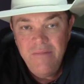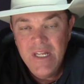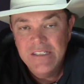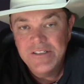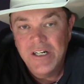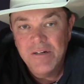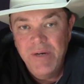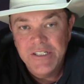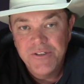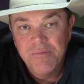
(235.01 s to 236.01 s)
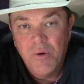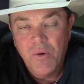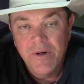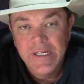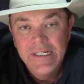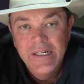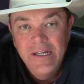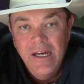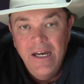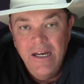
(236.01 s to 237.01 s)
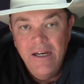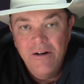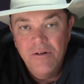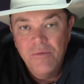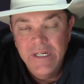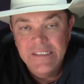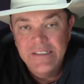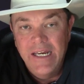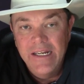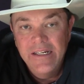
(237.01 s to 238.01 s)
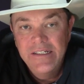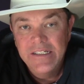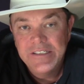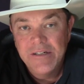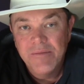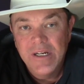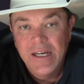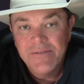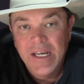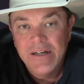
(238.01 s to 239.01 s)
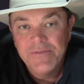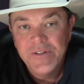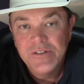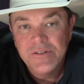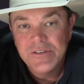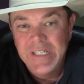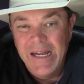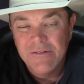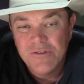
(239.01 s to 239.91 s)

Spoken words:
Let's talk about your board. On Wednesday, December live cattle futures down